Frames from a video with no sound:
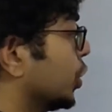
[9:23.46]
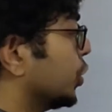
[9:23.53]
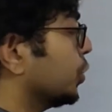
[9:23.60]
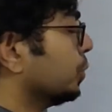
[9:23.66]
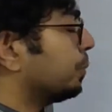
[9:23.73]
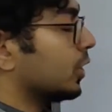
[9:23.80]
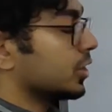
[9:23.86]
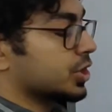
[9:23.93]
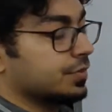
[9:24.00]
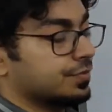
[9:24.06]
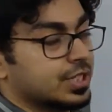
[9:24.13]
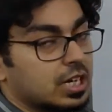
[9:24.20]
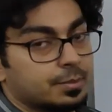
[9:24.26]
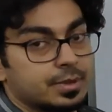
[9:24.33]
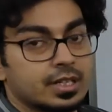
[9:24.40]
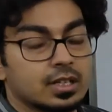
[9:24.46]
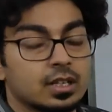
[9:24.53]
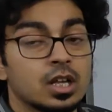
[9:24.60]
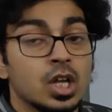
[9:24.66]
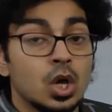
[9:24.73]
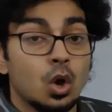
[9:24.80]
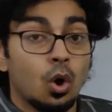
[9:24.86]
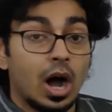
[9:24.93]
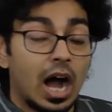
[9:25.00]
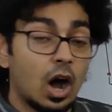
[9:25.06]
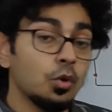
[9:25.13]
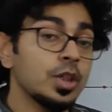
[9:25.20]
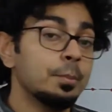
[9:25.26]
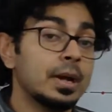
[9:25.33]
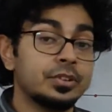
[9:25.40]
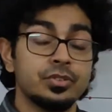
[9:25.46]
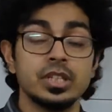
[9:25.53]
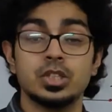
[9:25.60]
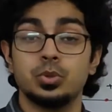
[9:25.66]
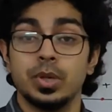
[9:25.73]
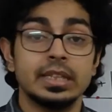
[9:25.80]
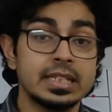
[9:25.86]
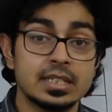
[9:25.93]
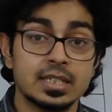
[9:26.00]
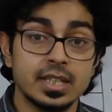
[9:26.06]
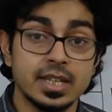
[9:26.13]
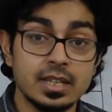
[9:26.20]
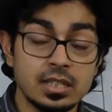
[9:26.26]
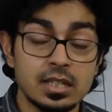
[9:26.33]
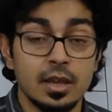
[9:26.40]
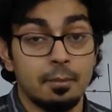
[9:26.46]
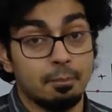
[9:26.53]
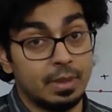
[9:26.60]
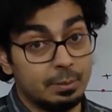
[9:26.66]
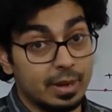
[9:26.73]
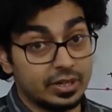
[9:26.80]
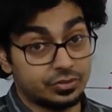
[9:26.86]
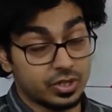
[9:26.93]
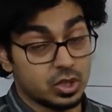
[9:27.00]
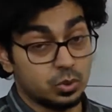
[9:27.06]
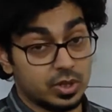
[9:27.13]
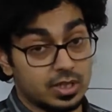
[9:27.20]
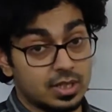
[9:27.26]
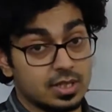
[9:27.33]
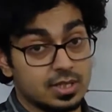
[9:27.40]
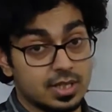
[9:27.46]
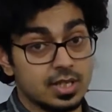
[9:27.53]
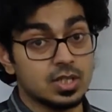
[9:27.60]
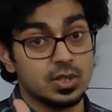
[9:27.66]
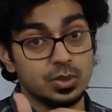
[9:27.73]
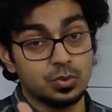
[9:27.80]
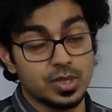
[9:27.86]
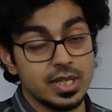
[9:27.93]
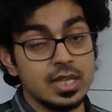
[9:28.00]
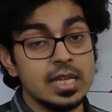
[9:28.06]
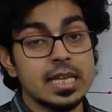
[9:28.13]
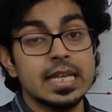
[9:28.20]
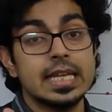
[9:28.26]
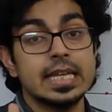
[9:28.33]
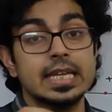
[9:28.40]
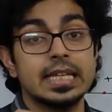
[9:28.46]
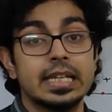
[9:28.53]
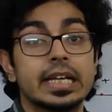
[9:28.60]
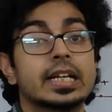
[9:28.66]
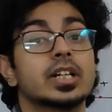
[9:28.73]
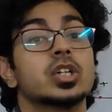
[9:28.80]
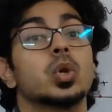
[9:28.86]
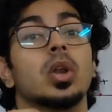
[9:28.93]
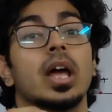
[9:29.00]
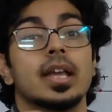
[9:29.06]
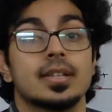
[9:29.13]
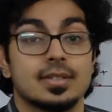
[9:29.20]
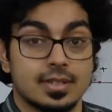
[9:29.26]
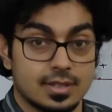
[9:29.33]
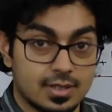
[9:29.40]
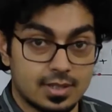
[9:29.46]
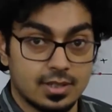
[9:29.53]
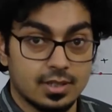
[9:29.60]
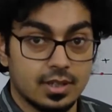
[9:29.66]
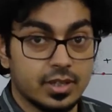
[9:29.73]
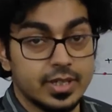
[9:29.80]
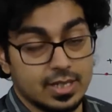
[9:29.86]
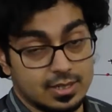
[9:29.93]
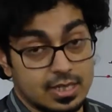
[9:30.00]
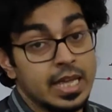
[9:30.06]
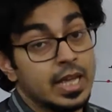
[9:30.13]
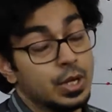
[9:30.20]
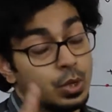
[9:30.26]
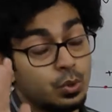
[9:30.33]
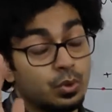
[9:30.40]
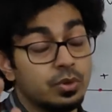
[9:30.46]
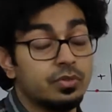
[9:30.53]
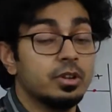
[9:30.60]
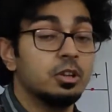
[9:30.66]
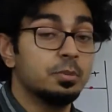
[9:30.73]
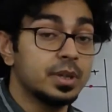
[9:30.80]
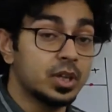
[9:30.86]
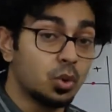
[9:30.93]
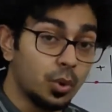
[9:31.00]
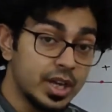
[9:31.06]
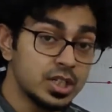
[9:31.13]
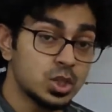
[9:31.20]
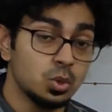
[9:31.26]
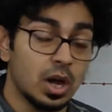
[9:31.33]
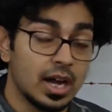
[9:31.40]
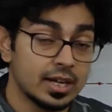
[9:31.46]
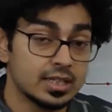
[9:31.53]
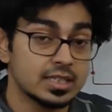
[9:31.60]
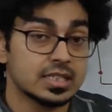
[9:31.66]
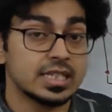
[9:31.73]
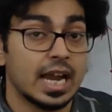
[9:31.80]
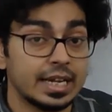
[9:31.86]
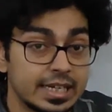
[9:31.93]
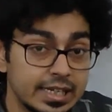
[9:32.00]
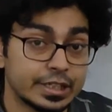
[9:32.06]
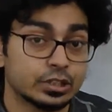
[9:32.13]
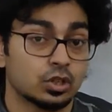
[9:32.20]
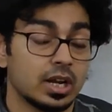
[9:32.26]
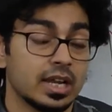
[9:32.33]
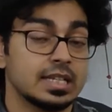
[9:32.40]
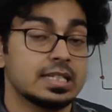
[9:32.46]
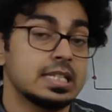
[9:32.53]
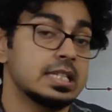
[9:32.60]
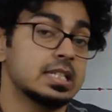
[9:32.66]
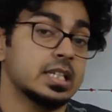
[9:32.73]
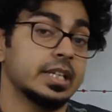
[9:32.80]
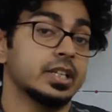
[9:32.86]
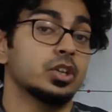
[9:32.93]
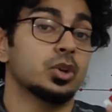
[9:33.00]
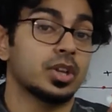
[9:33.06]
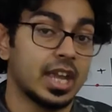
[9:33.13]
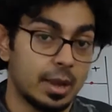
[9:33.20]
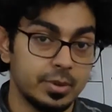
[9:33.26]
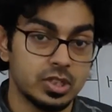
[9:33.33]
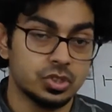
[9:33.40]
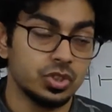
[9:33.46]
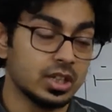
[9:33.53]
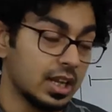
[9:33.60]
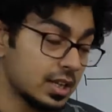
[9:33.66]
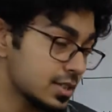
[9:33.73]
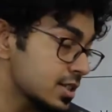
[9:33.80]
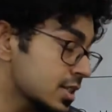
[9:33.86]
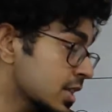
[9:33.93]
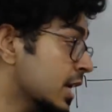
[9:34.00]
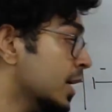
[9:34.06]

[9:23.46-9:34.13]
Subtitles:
to positive terminal. How the battery is doing these things? The battery is doing these things using electrolysis. Yes, you will be going to understand electrolysis in your chemistry classes.